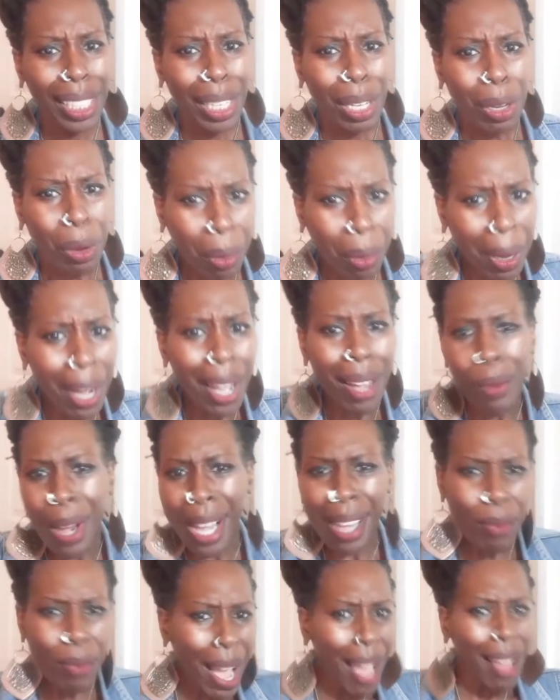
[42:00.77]
What?
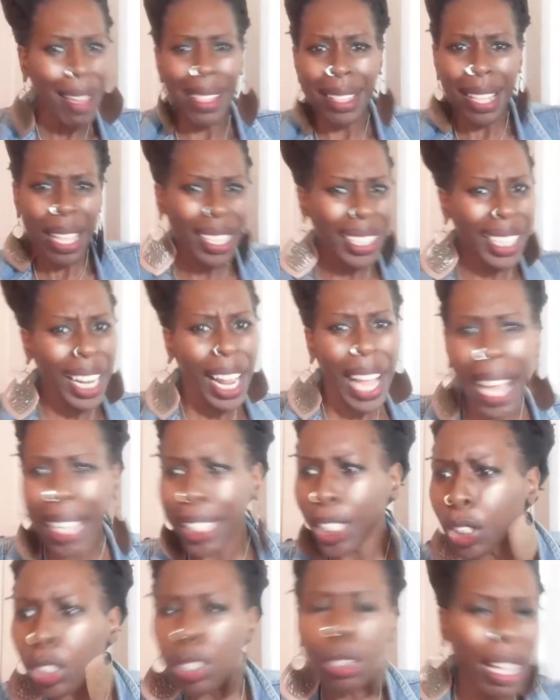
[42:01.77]
How
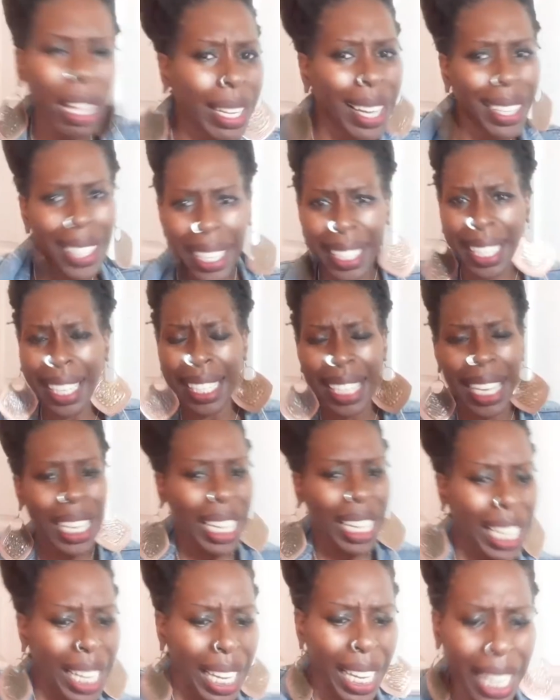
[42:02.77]
could you?"
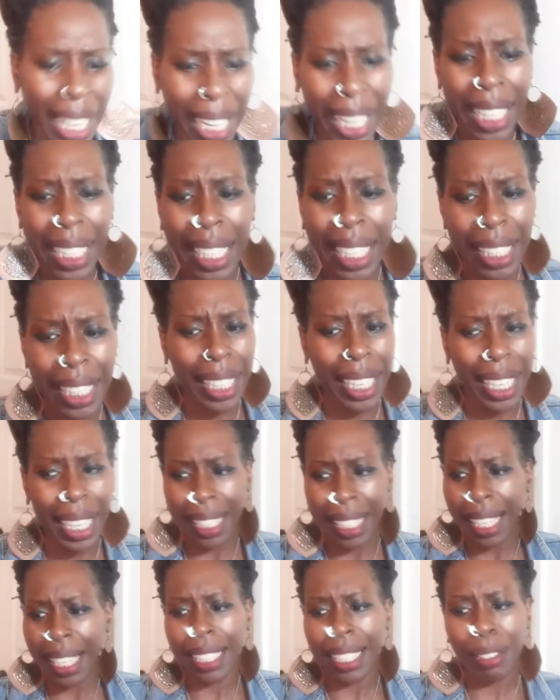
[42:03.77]
And
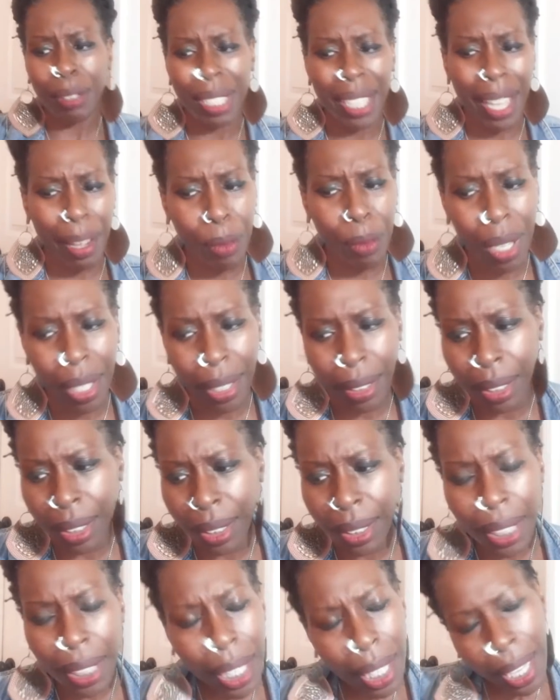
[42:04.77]
then he was like, "Well,
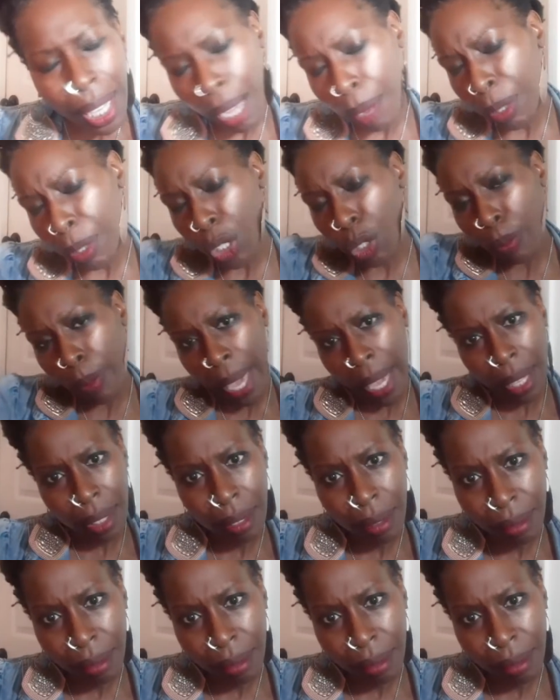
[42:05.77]
how much you make?"